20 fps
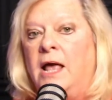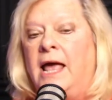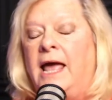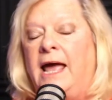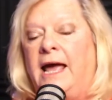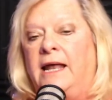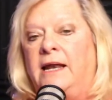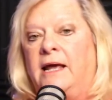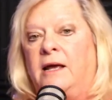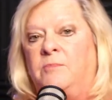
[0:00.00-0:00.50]

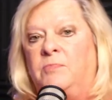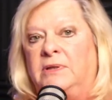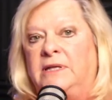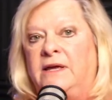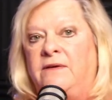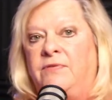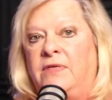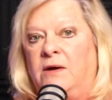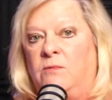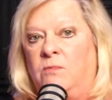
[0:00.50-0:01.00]
and I
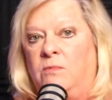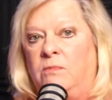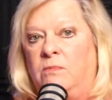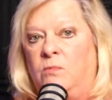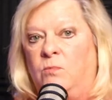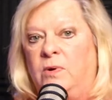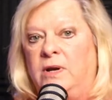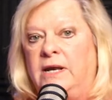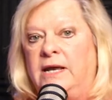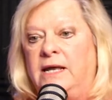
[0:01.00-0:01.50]
believe that
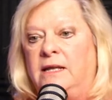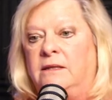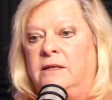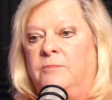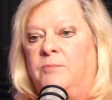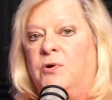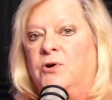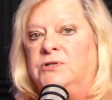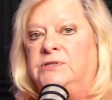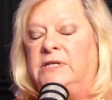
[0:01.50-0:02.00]
we need the
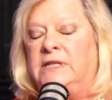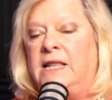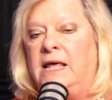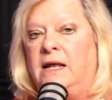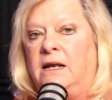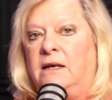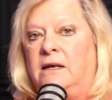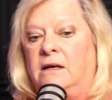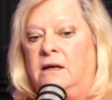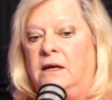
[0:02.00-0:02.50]
person
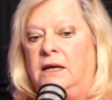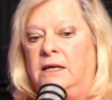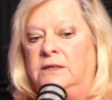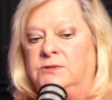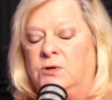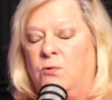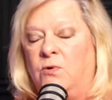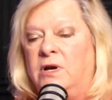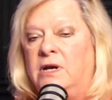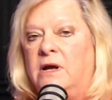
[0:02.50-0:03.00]
that is
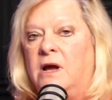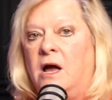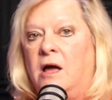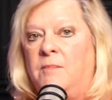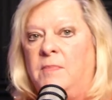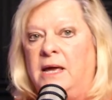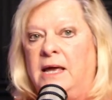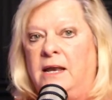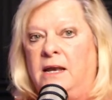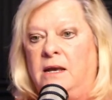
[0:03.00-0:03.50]
going to come
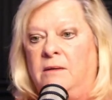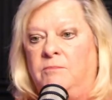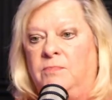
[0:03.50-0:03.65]
in,